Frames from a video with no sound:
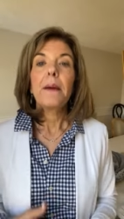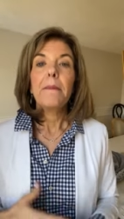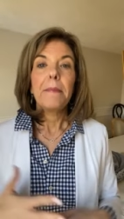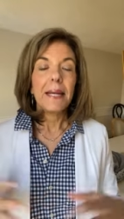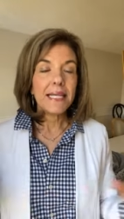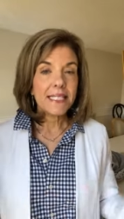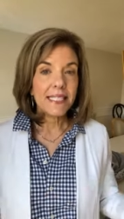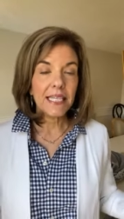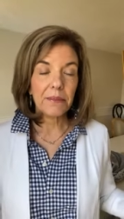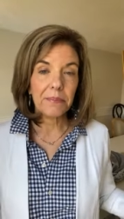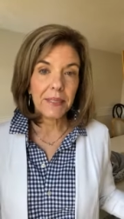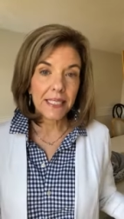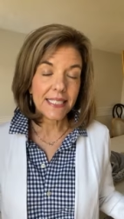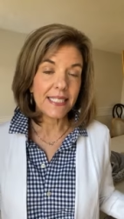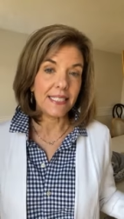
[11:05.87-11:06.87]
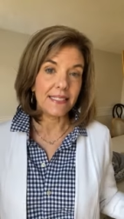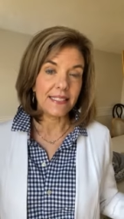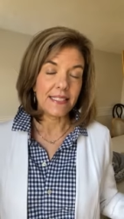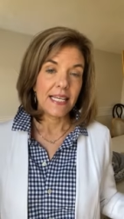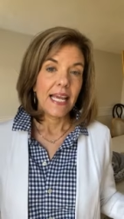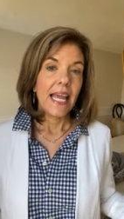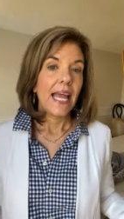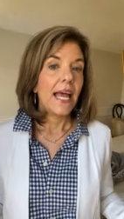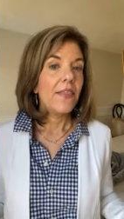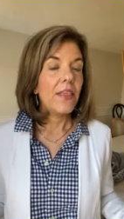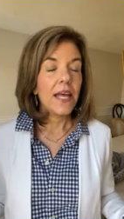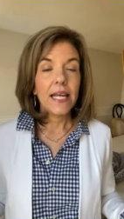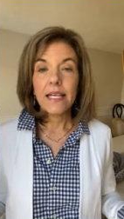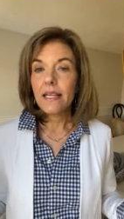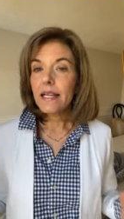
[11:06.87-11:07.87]
basic pieces and
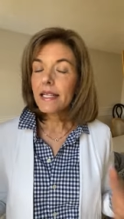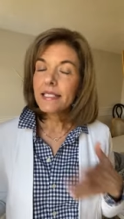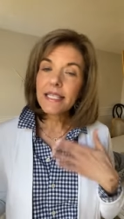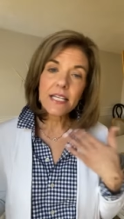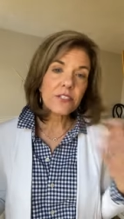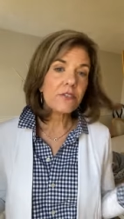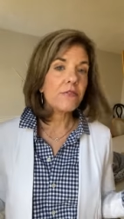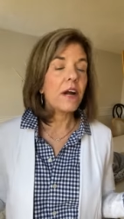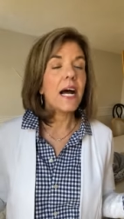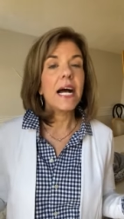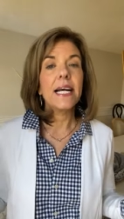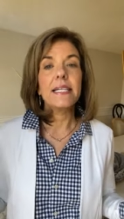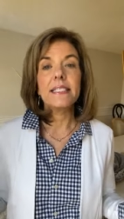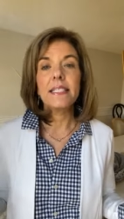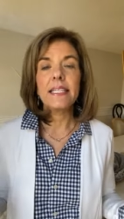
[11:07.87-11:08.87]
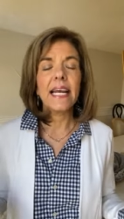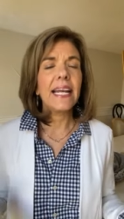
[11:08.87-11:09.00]
then accessorize and,